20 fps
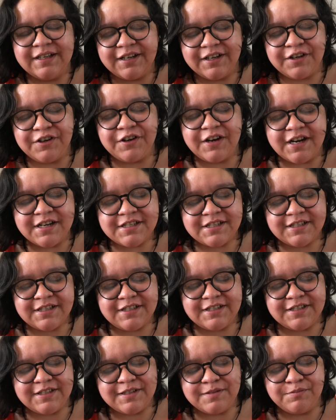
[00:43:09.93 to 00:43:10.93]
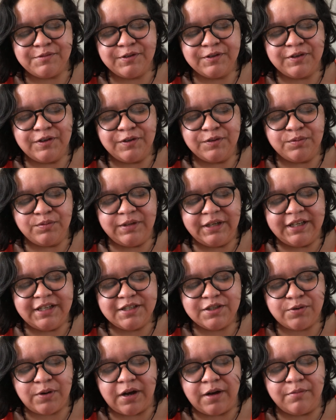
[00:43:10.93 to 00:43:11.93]
Congratulations to Mogul winning
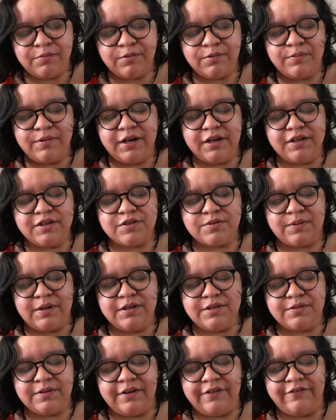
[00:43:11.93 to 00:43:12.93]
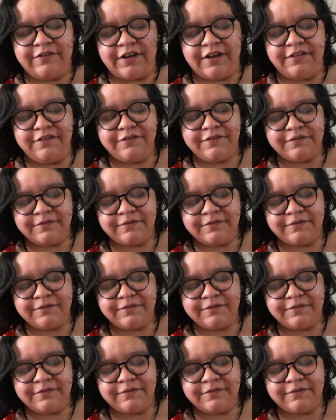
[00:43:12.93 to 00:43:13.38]
Combo Breaker 2025.